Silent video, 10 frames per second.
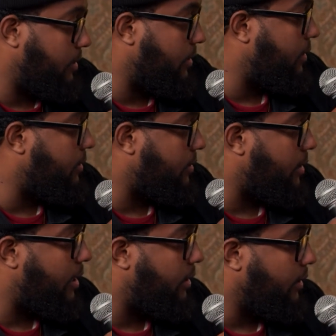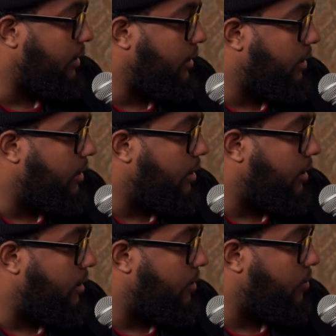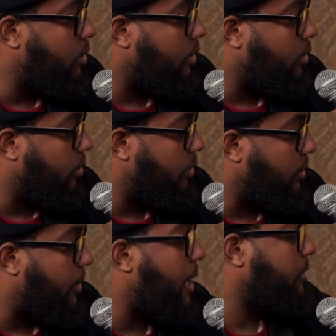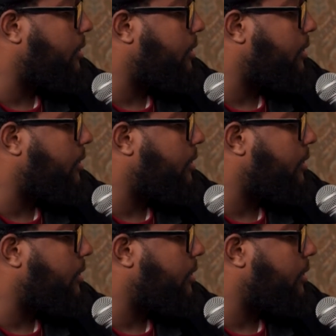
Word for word: series is like, um, you know, the the Bible